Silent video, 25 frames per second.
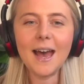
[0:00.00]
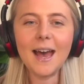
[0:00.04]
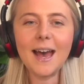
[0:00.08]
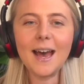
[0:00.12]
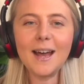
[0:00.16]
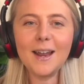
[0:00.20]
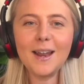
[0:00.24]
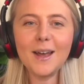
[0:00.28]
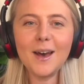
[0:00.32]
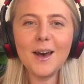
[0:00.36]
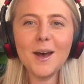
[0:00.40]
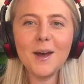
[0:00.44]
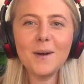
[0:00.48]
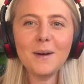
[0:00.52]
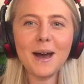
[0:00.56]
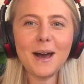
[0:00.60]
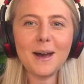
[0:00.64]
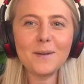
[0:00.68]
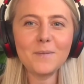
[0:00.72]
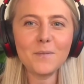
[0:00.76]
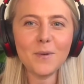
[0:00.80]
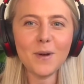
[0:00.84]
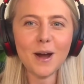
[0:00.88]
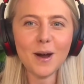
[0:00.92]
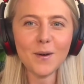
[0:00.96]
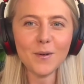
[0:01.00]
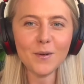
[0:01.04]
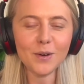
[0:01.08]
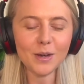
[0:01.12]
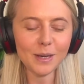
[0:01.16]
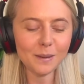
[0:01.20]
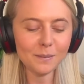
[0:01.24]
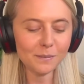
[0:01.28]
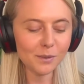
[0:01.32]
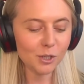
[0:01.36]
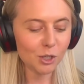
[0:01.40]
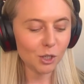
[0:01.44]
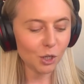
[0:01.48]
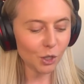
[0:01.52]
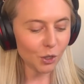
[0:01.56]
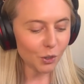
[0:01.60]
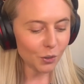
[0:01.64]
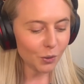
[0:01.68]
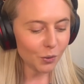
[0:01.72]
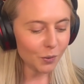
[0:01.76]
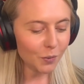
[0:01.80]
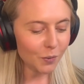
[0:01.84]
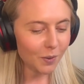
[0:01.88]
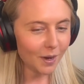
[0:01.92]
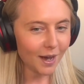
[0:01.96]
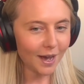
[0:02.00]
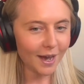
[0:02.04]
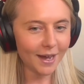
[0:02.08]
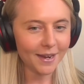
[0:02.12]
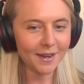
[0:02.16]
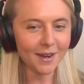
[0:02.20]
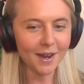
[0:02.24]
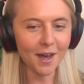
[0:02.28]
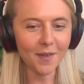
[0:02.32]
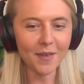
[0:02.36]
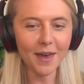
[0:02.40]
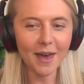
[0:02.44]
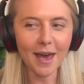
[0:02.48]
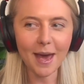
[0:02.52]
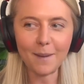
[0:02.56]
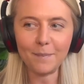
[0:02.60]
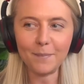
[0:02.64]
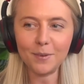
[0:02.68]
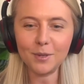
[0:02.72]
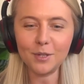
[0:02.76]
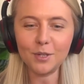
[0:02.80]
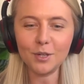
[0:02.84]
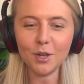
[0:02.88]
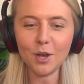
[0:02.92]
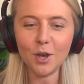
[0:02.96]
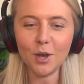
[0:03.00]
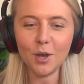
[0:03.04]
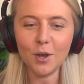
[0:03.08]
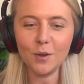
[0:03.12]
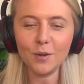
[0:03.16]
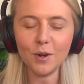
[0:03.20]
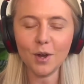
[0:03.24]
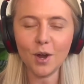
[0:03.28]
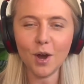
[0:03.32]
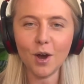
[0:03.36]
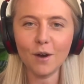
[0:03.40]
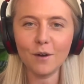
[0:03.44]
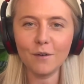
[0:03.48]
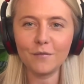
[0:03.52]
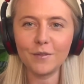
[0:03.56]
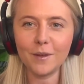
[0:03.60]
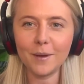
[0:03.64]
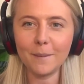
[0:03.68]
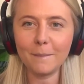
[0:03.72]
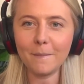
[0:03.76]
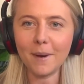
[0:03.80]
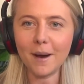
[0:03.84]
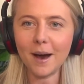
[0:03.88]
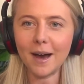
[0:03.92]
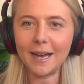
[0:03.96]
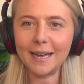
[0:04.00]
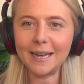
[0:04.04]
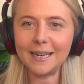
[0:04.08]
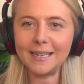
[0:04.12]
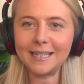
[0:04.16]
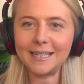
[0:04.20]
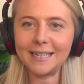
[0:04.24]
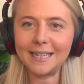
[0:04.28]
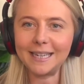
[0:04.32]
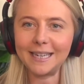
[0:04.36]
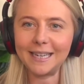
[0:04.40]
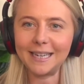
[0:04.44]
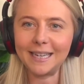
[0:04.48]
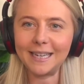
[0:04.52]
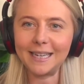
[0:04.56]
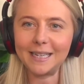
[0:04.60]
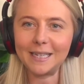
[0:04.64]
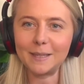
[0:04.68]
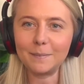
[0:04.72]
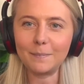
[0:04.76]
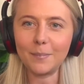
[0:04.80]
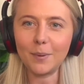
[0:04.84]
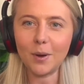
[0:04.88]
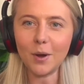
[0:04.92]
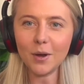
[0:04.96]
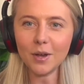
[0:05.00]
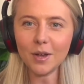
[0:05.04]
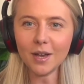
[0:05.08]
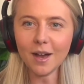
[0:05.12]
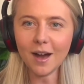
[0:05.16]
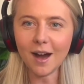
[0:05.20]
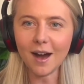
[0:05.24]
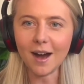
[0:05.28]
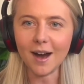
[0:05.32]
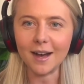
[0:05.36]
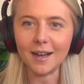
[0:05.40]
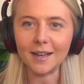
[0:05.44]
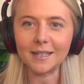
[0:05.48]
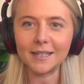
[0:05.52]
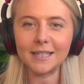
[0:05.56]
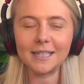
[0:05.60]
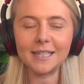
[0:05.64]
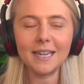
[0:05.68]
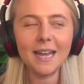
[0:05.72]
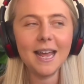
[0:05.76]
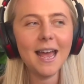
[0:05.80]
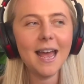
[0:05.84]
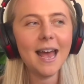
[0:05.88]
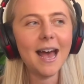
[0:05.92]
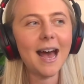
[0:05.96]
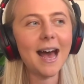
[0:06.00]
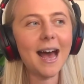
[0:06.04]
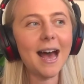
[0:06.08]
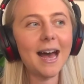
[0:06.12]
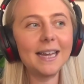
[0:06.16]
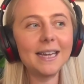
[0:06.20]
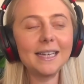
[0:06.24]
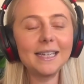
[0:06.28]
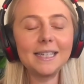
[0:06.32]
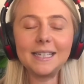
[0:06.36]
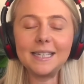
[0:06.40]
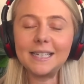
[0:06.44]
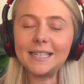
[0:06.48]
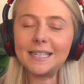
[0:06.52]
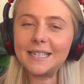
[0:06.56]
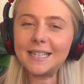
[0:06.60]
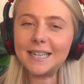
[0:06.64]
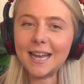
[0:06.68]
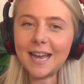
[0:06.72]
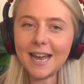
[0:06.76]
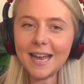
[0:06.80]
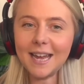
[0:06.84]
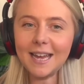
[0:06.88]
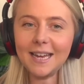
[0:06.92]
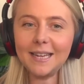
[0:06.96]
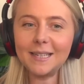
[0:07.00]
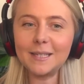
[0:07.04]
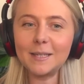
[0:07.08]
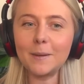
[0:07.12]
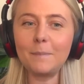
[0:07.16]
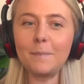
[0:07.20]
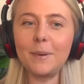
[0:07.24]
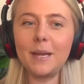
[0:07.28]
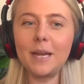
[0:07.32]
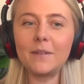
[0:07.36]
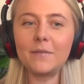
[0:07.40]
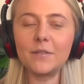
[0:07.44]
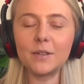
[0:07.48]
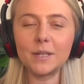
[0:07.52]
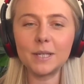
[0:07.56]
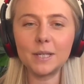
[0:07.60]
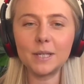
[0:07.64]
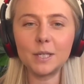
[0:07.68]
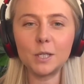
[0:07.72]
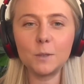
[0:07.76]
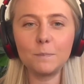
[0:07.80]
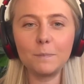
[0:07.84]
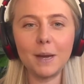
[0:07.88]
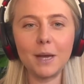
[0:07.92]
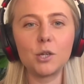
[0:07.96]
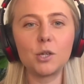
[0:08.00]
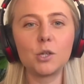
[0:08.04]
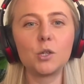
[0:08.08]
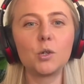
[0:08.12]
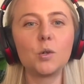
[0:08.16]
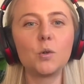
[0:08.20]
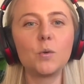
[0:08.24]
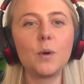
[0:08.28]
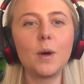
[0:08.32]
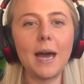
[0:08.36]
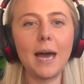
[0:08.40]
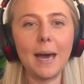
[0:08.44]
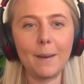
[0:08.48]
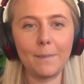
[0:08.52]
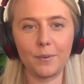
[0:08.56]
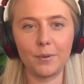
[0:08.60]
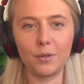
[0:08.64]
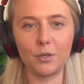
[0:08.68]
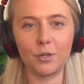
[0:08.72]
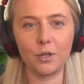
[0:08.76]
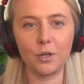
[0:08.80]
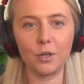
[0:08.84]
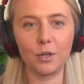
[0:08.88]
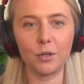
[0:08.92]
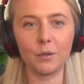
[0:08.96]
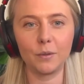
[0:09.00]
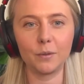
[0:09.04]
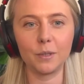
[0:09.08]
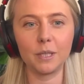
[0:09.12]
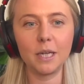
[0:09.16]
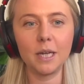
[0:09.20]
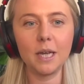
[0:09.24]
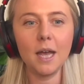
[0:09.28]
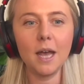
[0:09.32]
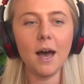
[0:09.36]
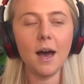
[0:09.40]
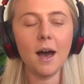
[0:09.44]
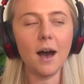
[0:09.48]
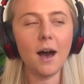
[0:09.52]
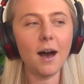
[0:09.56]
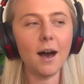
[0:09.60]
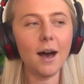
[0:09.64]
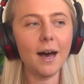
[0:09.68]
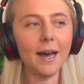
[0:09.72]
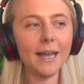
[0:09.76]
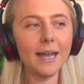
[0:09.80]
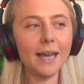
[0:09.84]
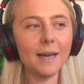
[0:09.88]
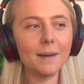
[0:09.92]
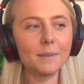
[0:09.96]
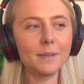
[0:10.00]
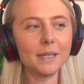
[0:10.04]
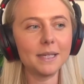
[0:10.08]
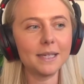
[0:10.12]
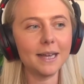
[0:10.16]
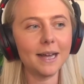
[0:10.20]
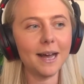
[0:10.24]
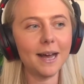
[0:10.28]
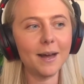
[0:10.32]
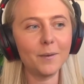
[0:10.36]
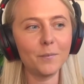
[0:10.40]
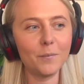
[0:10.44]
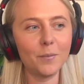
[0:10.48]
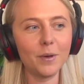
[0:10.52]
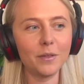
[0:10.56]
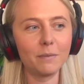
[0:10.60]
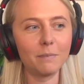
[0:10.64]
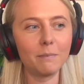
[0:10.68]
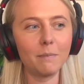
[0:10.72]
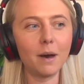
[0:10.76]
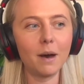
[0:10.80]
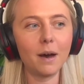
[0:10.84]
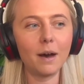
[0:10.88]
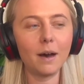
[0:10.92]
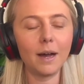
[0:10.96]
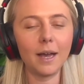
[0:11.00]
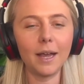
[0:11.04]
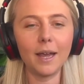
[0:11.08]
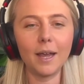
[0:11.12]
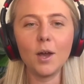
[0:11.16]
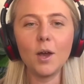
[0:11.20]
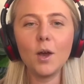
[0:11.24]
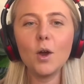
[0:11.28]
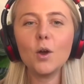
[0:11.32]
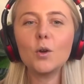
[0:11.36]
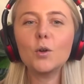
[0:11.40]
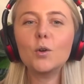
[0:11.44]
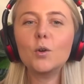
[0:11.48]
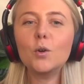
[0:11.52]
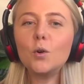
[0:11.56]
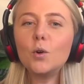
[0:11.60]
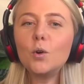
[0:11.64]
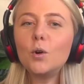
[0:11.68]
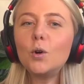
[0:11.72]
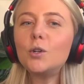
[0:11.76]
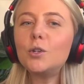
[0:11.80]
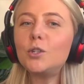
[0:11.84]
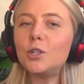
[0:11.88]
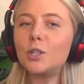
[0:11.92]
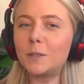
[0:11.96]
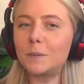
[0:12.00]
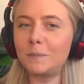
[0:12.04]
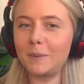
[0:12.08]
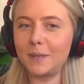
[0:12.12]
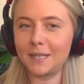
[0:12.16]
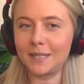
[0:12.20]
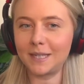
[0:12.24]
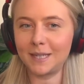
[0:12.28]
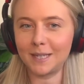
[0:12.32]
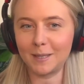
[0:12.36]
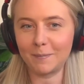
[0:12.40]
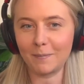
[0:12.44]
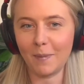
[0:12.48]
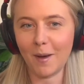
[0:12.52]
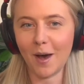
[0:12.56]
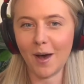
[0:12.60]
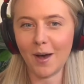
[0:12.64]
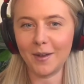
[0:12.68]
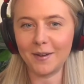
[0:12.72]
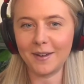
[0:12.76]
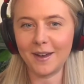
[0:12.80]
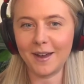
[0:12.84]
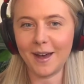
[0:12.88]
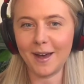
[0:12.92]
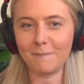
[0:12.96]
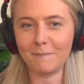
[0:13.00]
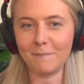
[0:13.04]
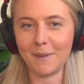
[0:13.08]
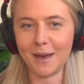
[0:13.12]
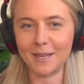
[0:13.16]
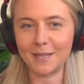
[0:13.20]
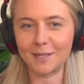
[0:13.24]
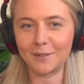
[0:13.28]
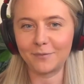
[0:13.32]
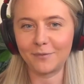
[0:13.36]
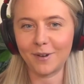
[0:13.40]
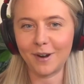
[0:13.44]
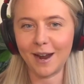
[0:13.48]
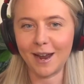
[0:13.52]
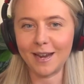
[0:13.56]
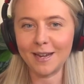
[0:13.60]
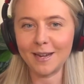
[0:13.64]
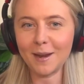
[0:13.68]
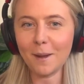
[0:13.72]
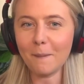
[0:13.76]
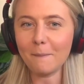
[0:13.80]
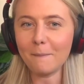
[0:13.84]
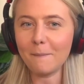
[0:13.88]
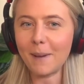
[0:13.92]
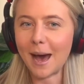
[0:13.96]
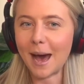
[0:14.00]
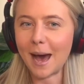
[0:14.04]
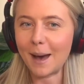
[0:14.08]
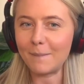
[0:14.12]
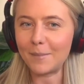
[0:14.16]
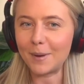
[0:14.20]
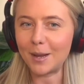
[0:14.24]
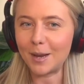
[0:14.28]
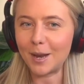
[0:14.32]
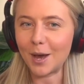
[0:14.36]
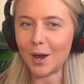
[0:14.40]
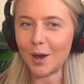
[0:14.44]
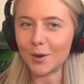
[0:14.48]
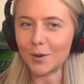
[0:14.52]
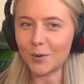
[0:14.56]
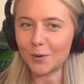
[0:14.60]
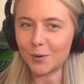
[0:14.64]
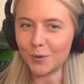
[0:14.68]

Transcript: Hello and welcome to another episode of the Mind to Lead podcast. And today is a bit of a special episode. I am sat with my gorgeous business partner and best friend, Pamela